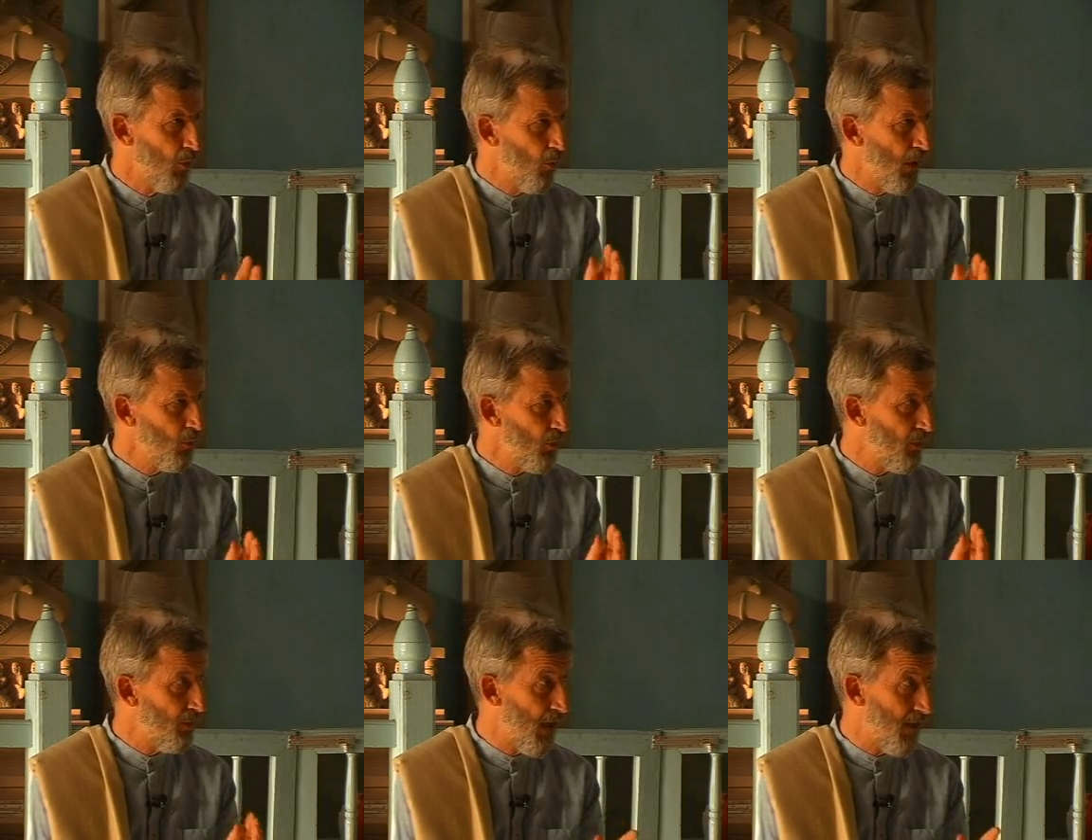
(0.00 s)
One were
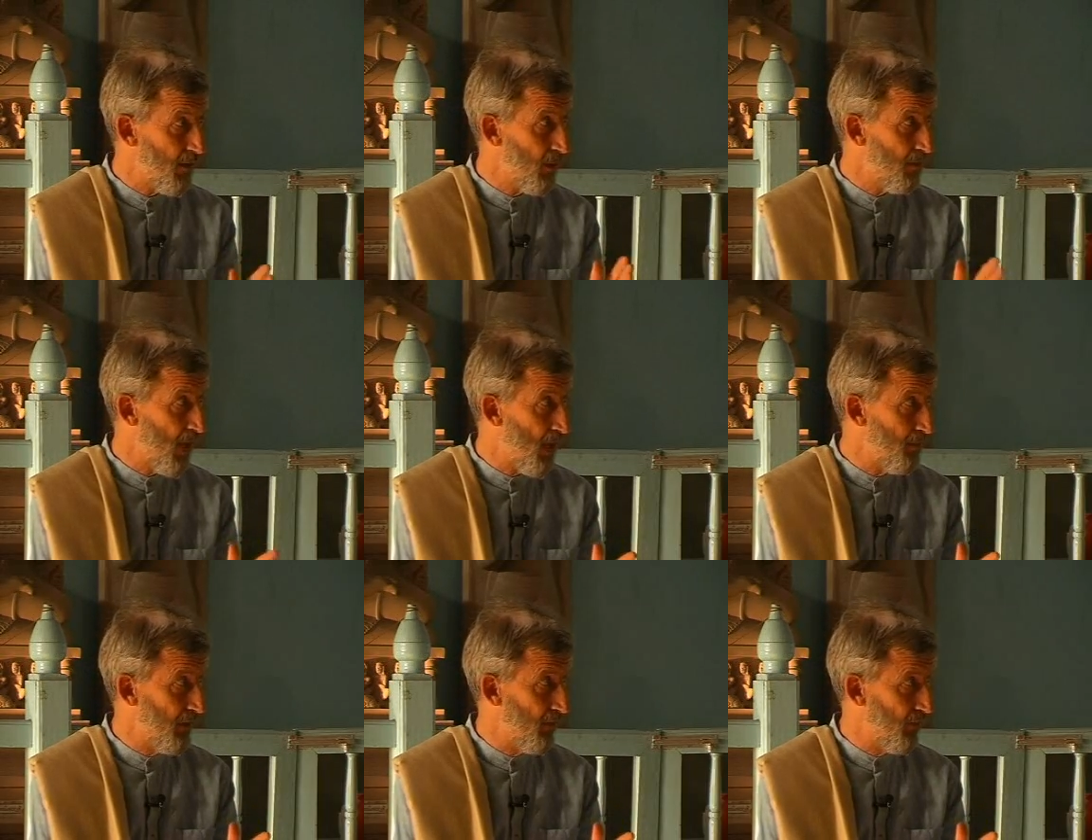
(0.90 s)
the
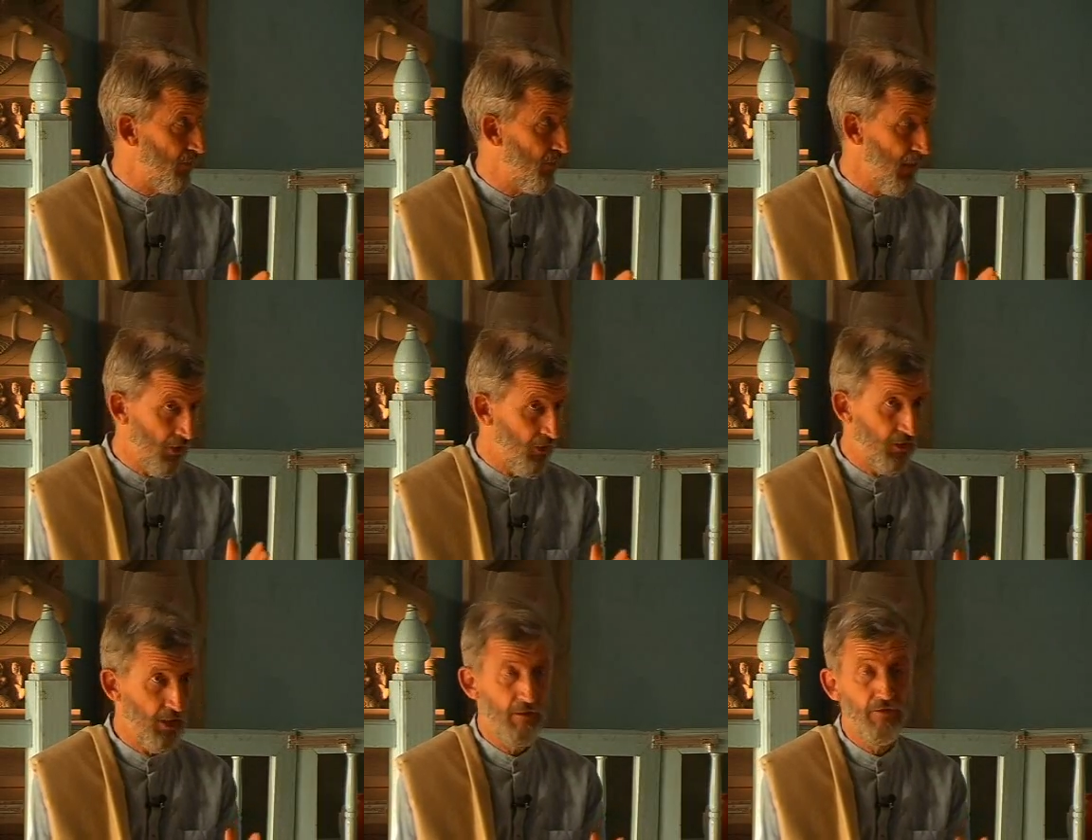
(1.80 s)
Brahmins, and
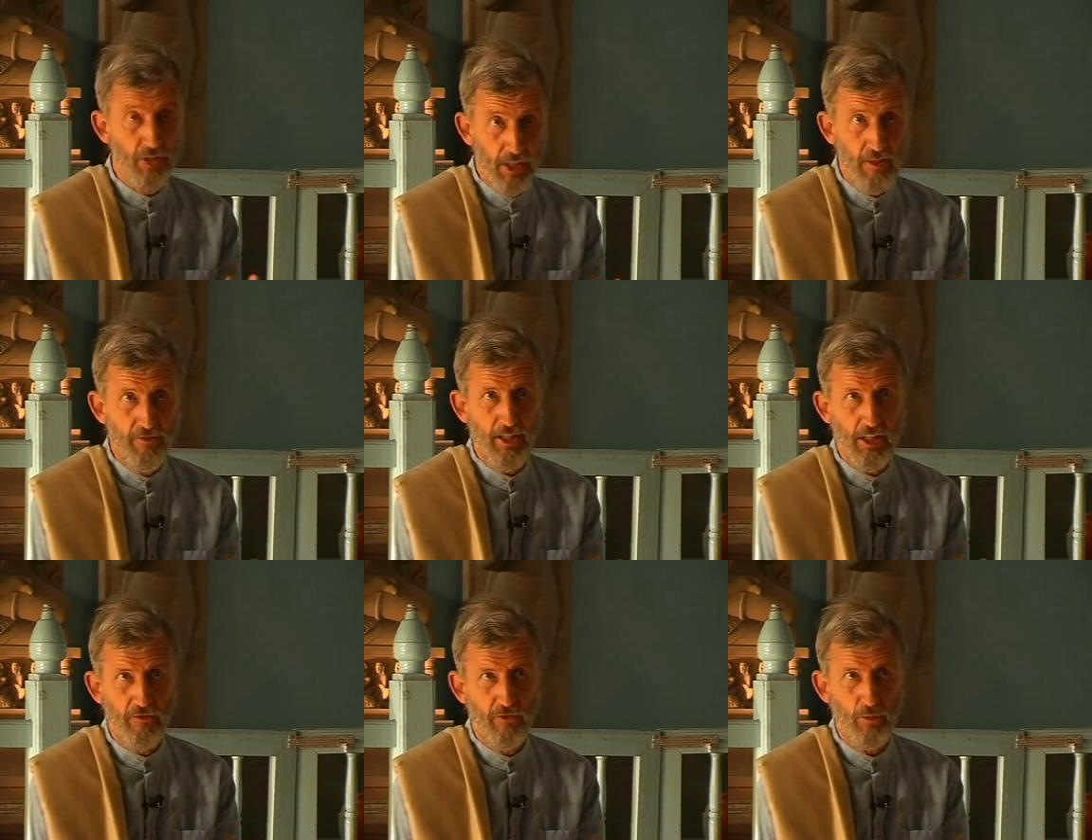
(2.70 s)
still very, very
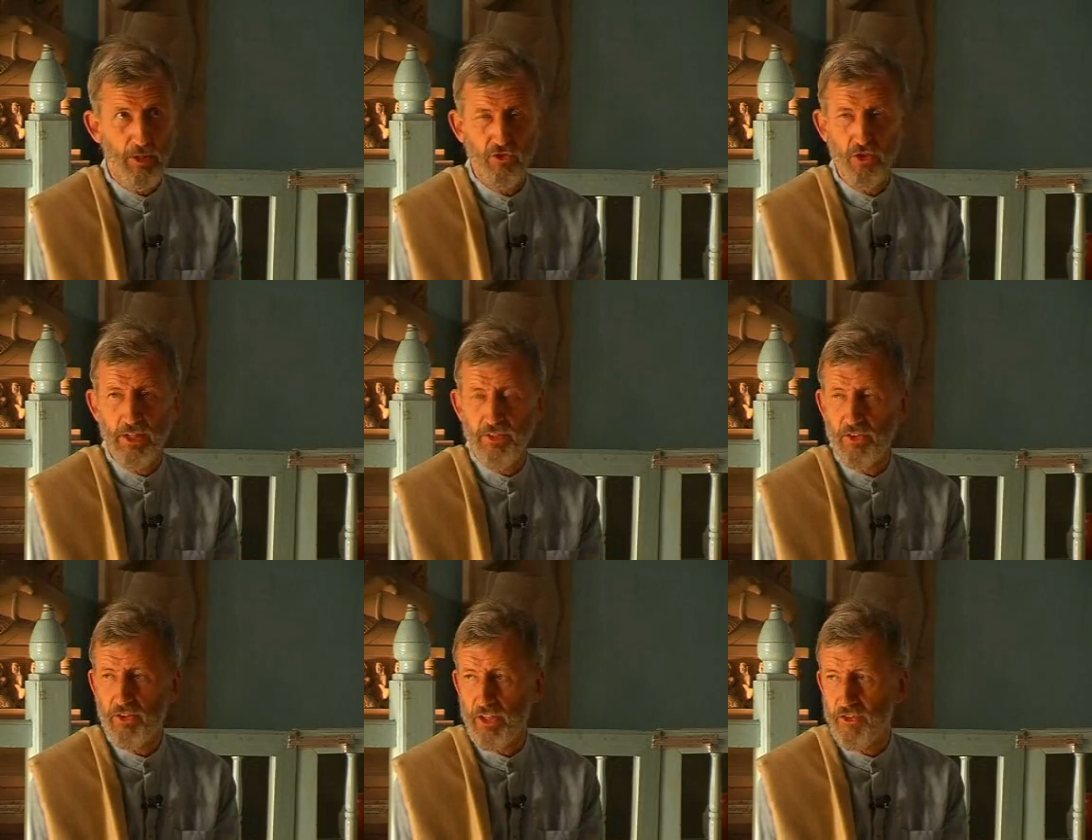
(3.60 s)
influential in
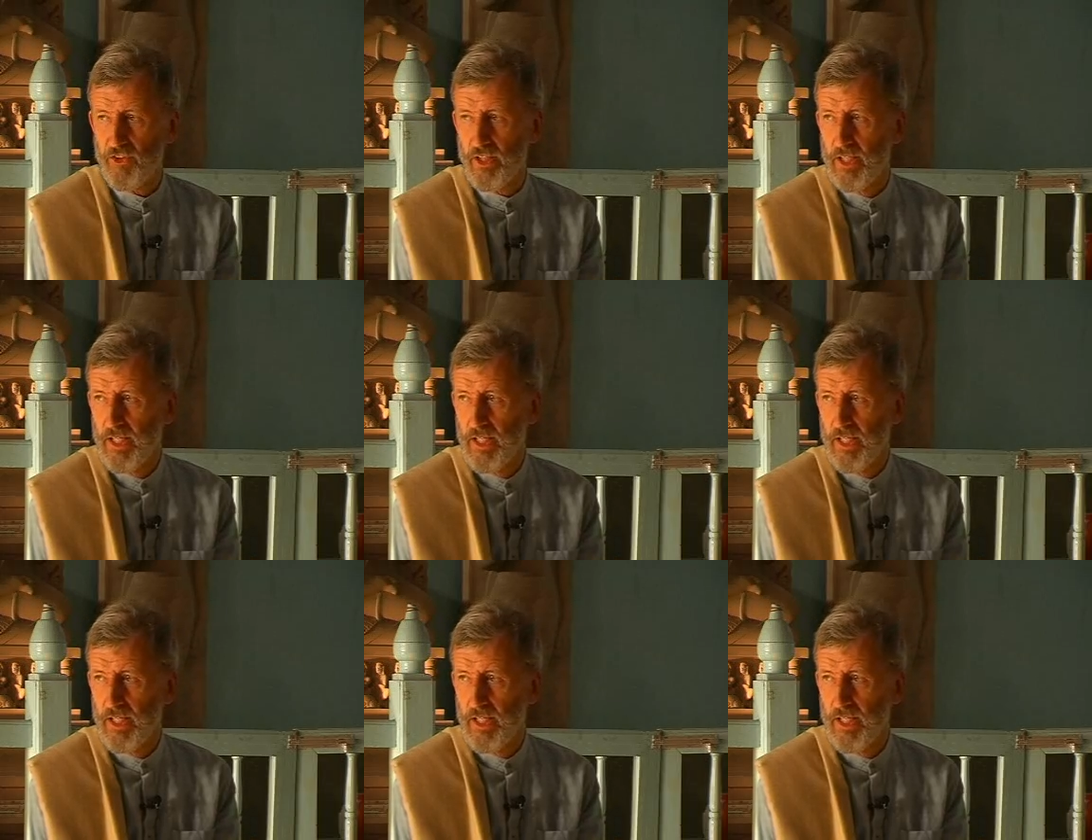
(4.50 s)
this country.